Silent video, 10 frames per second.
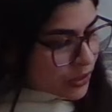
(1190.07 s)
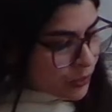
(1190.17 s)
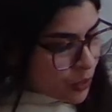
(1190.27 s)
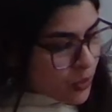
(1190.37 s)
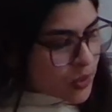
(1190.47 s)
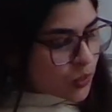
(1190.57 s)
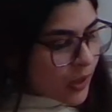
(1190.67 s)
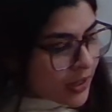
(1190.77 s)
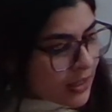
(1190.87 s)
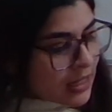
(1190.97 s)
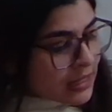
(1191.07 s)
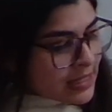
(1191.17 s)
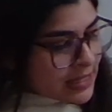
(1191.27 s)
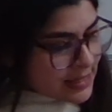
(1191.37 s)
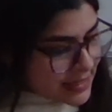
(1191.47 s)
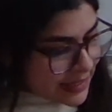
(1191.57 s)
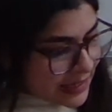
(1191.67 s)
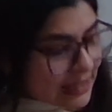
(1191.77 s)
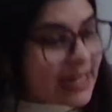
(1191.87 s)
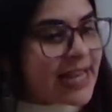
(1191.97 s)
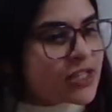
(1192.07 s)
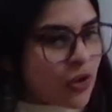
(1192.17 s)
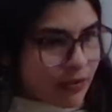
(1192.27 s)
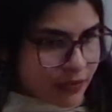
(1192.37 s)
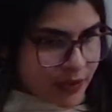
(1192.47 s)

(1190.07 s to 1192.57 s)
those who are seen less often.